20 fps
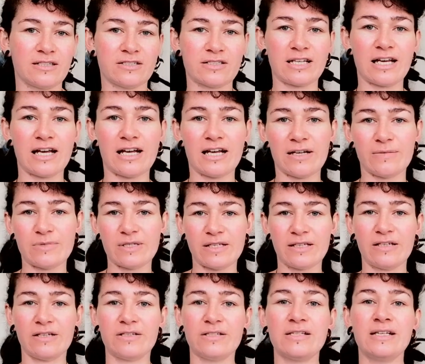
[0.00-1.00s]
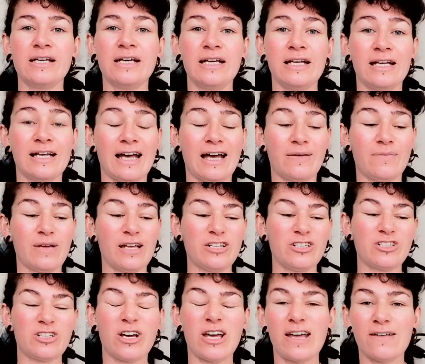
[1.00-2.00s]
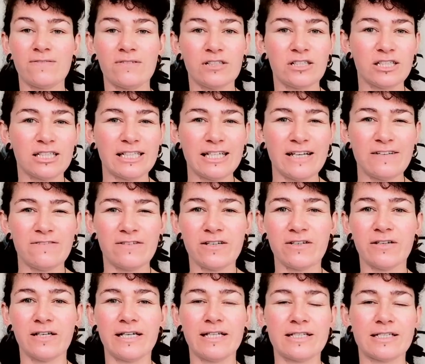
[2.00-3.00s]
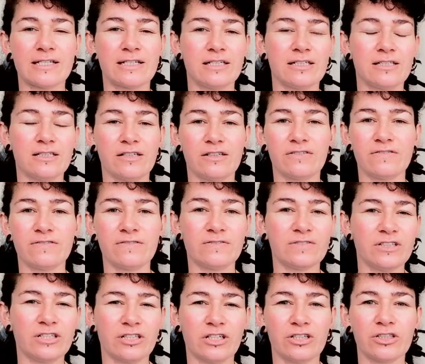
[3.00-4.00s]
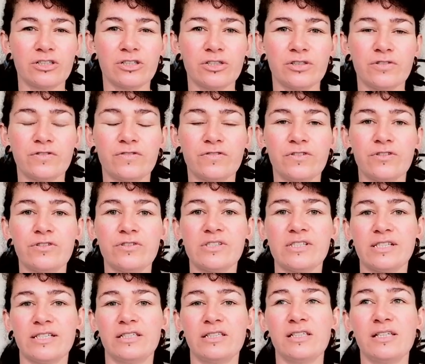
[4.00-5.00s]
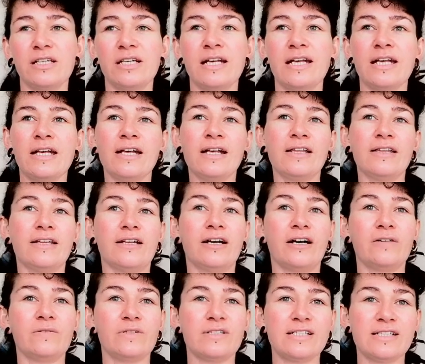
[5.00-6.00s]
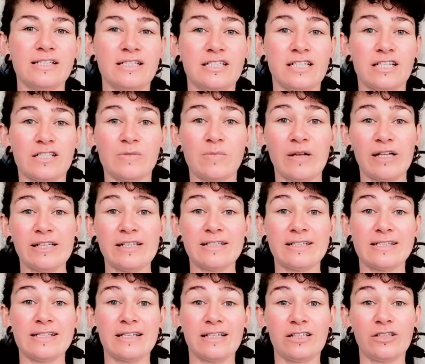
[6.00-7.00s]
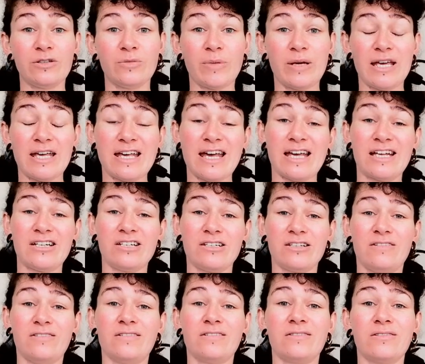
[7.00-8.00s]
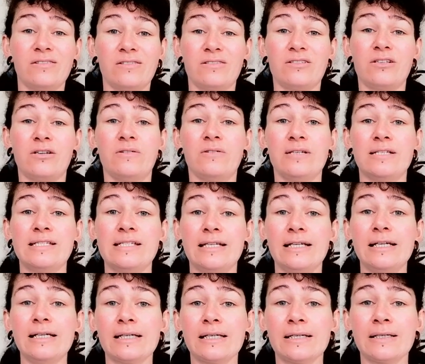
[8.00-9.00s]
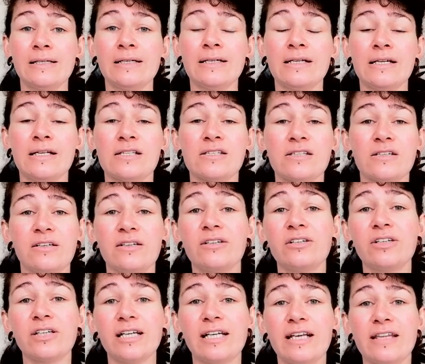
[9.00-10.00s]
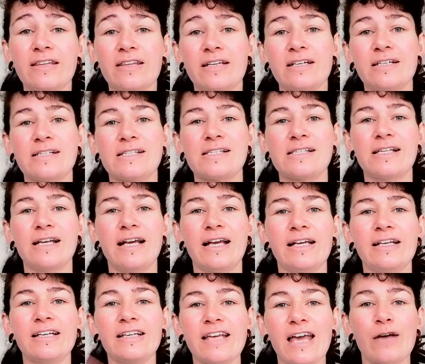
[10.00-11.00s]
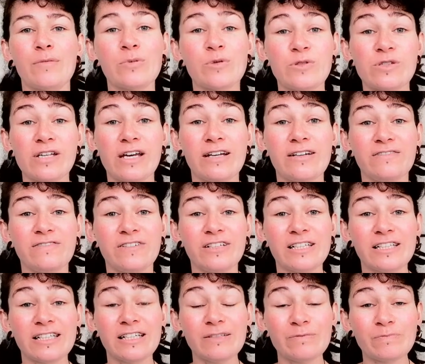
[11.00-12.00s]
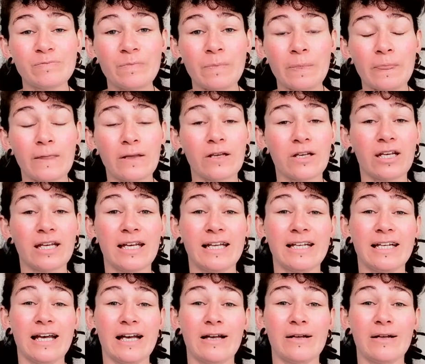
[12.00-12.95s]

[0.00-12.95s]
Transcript: those carbs and those and you don't have a lot of leafy greens and a lot of good foods in you, then I would suggest balancing your pH so it's not so acidic. So you're looking at things like apple cider vinegar. You can